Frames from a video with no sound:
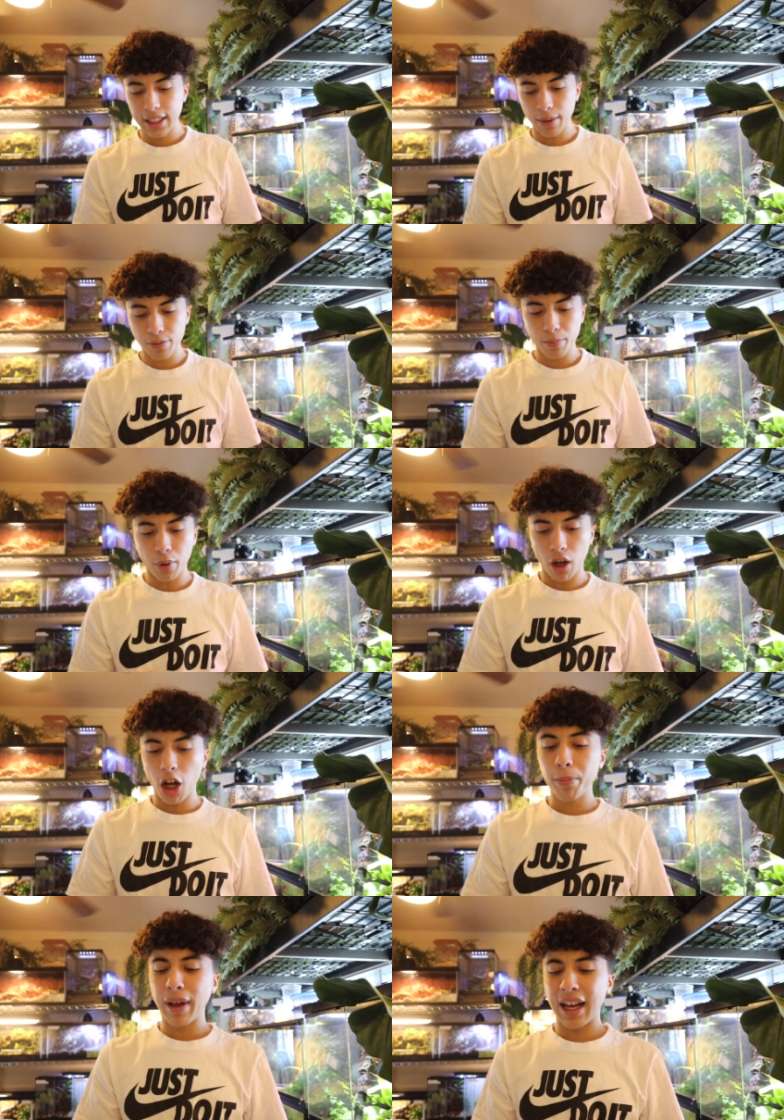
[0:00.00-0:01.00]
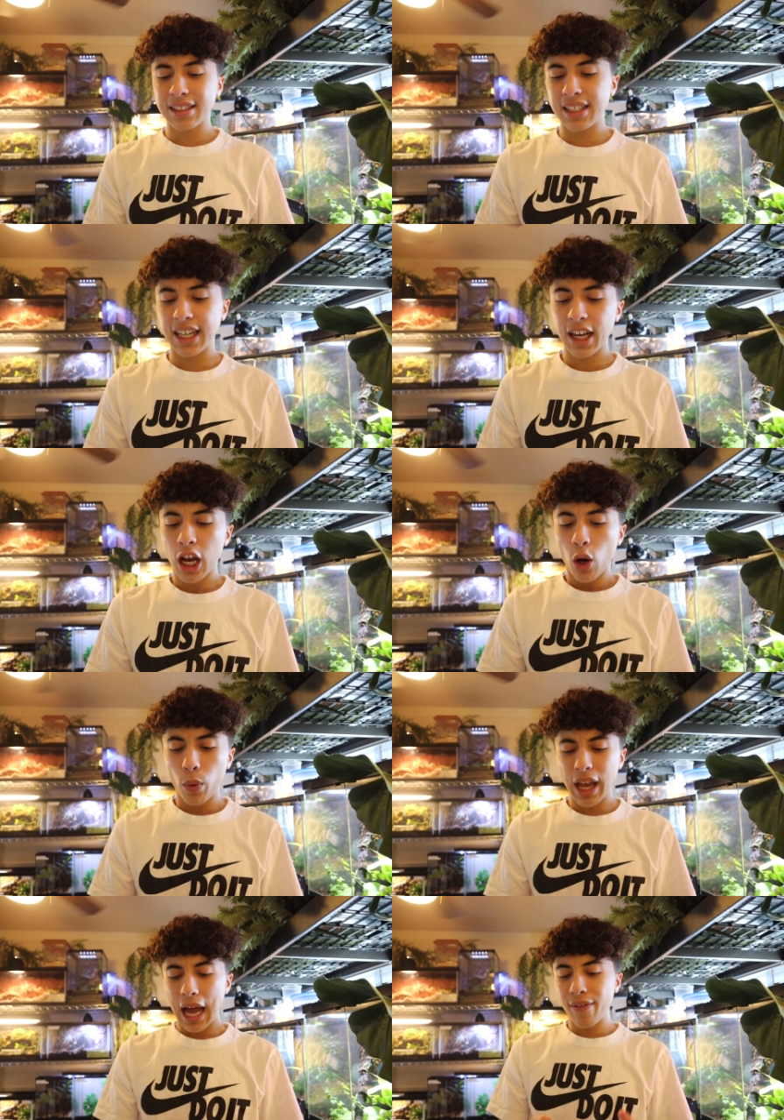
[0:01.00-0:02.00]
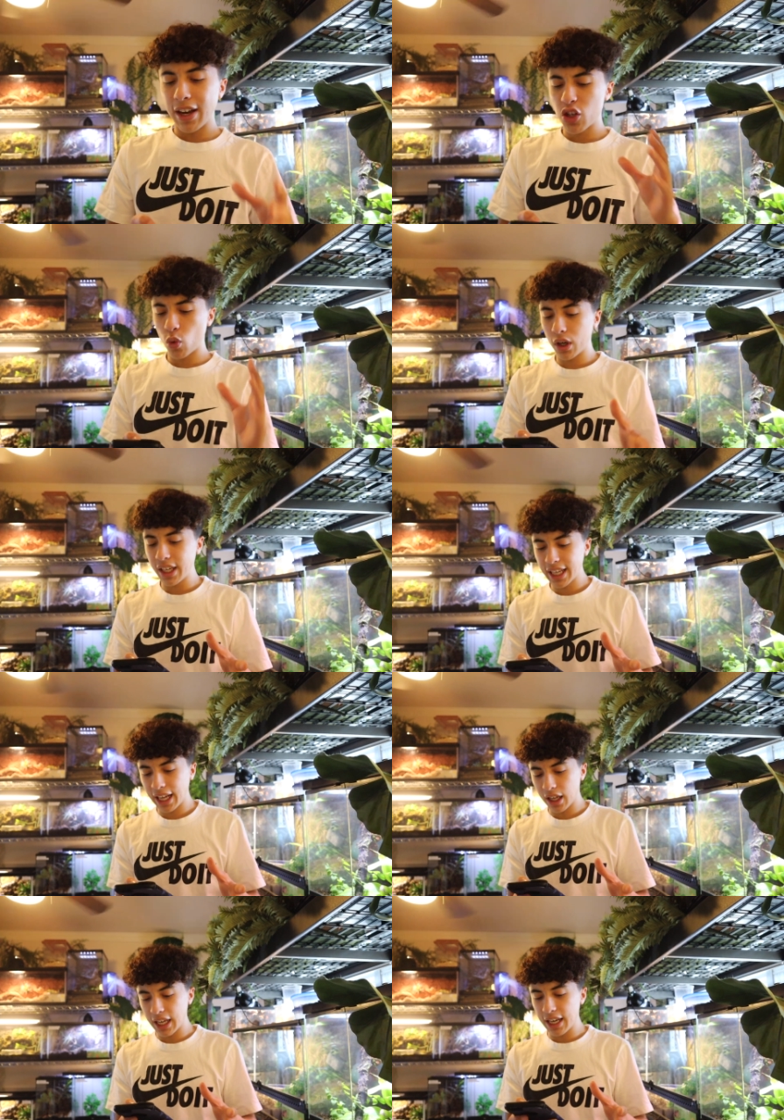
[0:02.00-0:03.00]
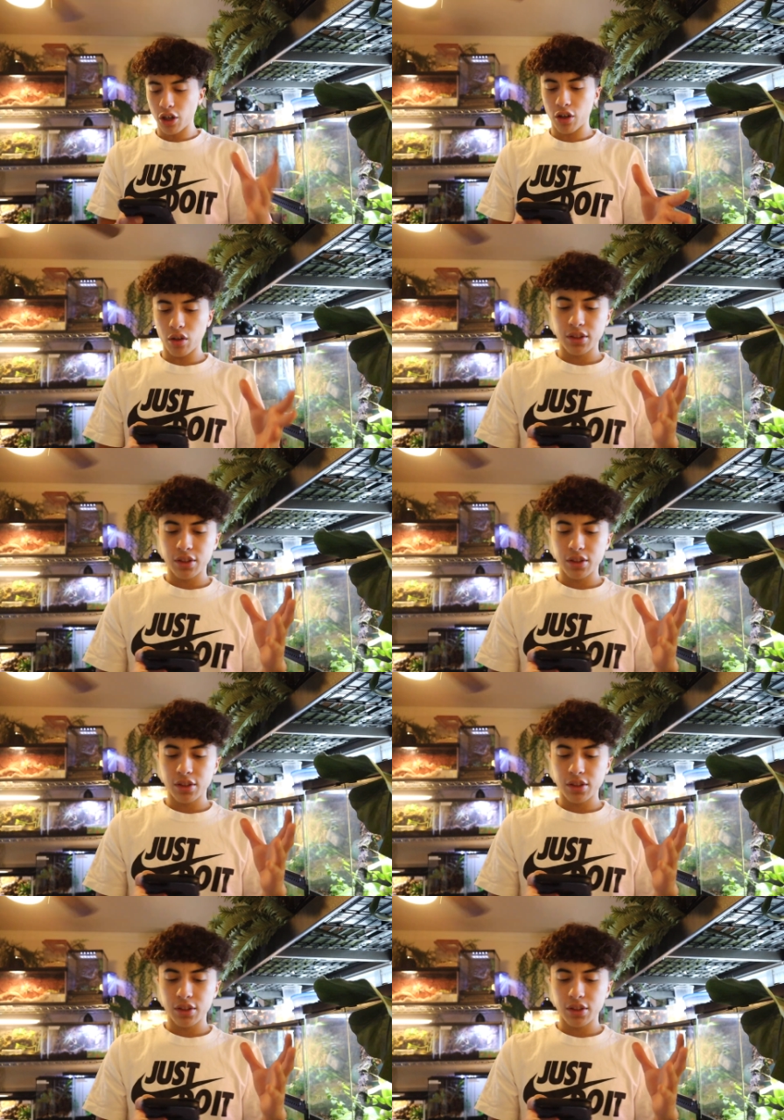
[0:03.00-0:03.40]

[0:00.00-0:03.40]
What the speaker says: up, from Paul Bassett, we have a 20-gallon turtle